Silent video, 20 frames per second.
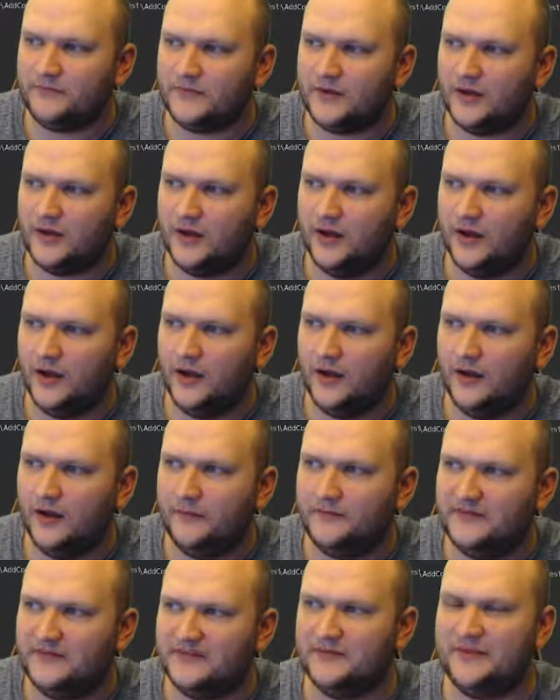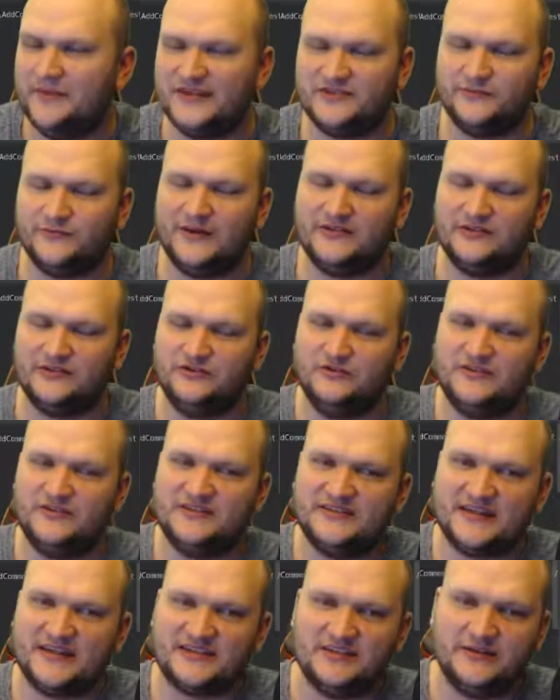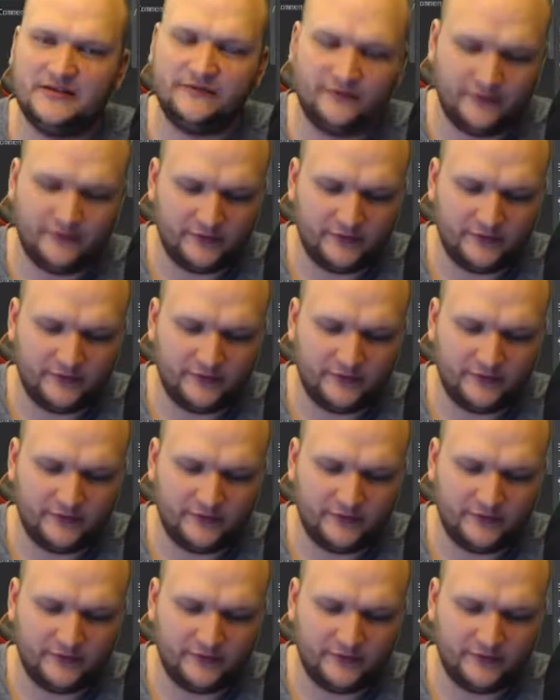The best way to do this is actually through